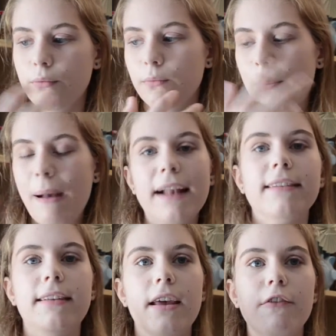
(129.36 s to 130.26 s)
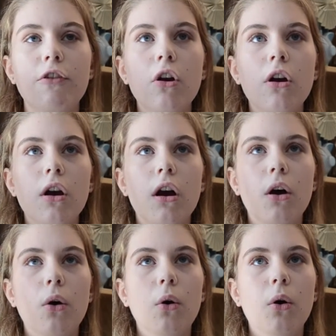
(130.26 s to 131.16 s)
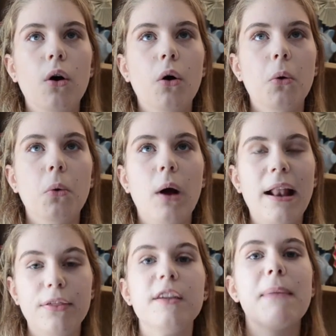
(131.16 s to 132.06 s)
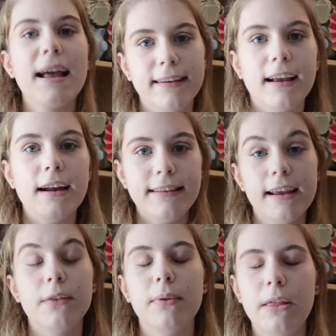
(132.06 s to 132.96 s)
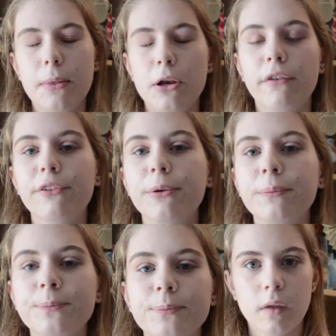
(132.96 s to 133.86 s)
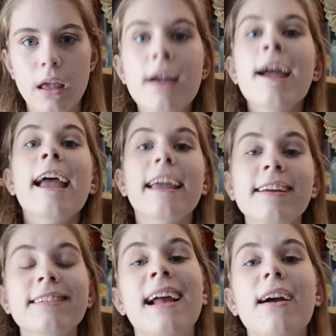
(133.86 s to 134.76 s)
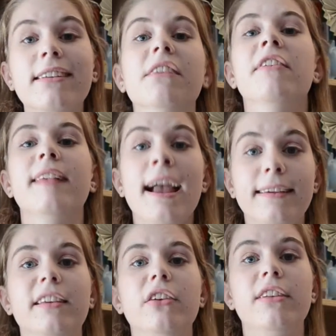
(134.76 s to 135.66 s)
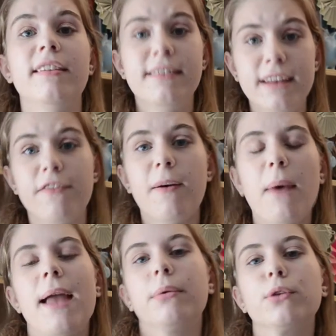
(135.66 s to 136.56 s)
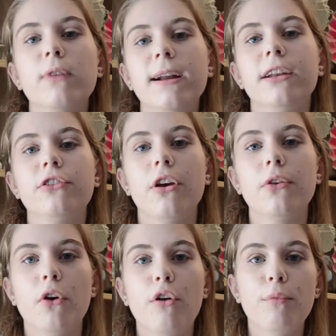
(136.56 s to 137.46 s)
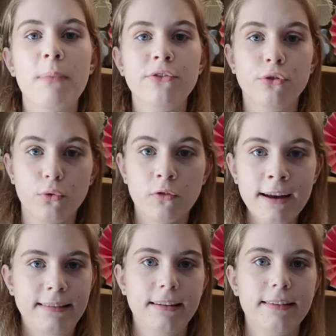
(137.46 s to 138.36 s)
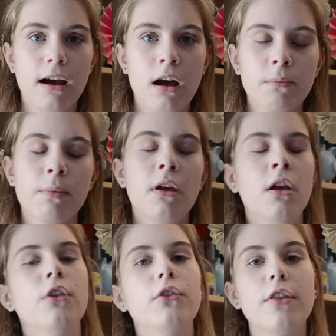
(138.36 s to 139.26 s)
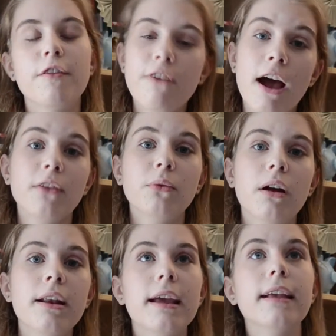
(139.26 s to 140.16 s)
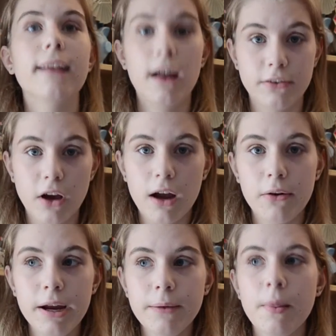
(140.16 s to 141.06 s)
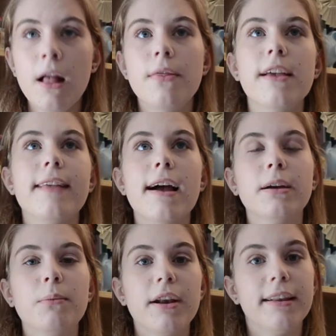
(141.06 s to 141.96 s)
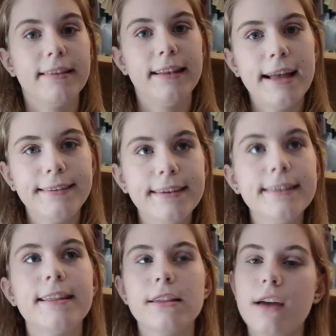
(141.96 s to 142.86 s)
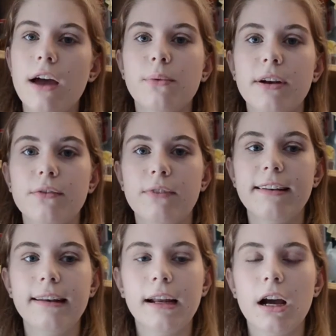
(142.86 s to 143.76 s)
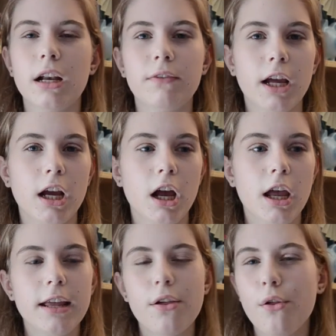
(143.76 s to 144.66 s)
repetitive and thematic ideas within the novel. Each narrative is executed in a different way, which really shows off Mitchell's writing style. So the first one is a diary, the second one is letters, the third one is written in kind of like a,